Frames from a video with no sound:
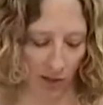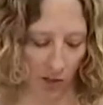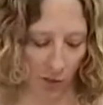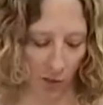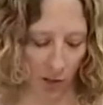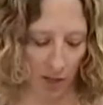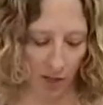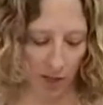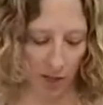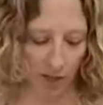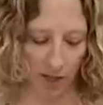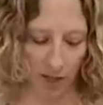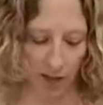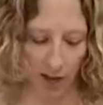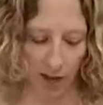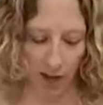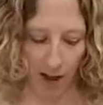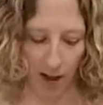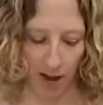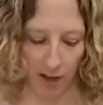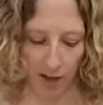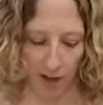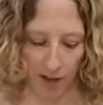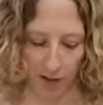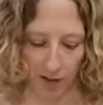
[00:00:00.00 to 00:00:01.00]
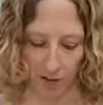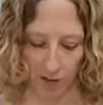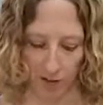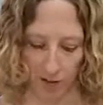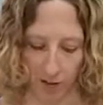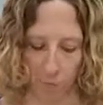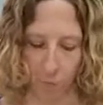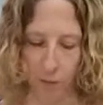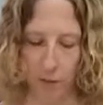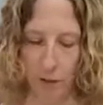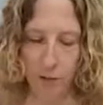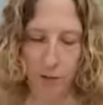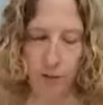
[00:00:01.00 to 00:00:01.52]
so I continue to add just a
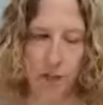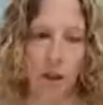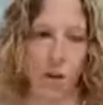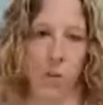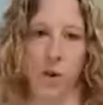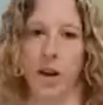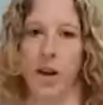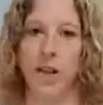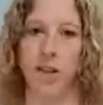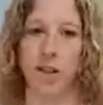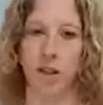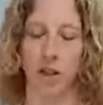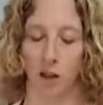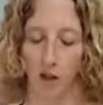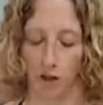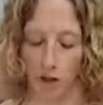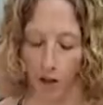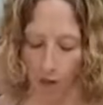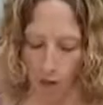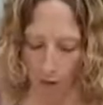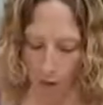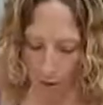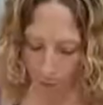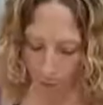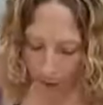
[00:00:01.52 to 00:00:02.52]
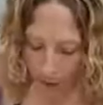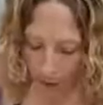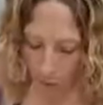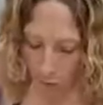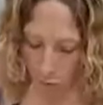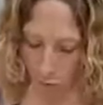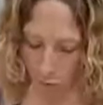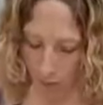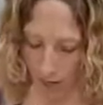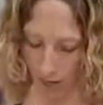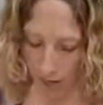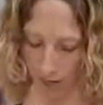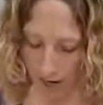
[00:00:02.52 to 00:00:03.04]
little bit of liquid until my dough
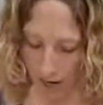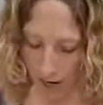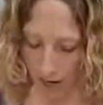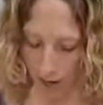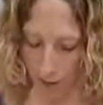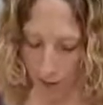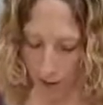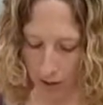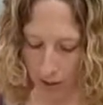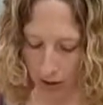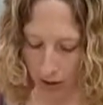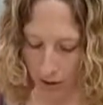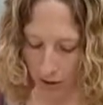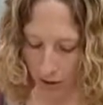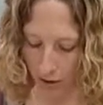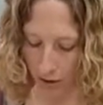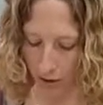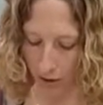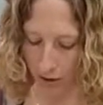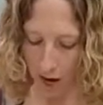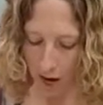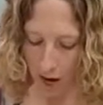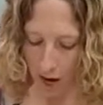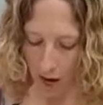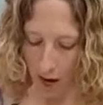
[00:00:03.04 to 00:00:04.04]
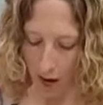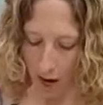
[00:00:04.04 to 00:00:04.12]
really came together.